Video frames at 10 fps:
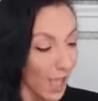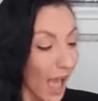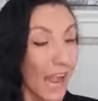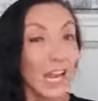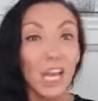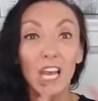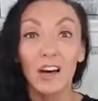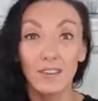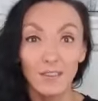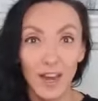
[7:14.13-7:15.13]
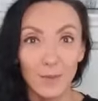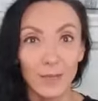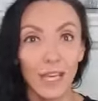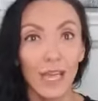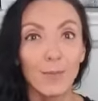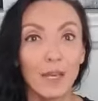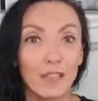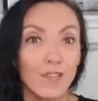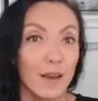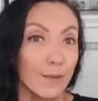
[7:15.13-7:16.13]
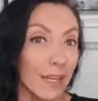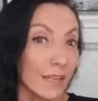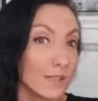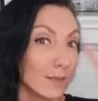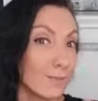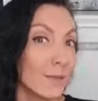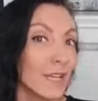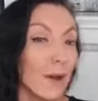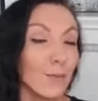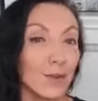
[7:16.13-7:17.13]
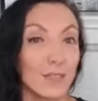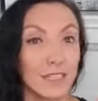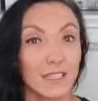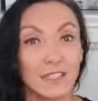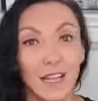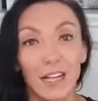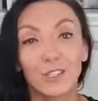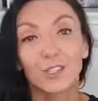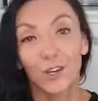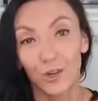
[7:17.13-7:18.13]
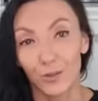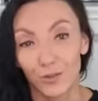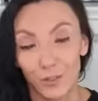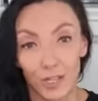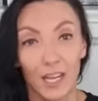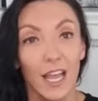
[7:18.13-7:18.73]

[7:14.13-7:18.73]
I love vitamin A because vitamin A speed up your skin cell turnover,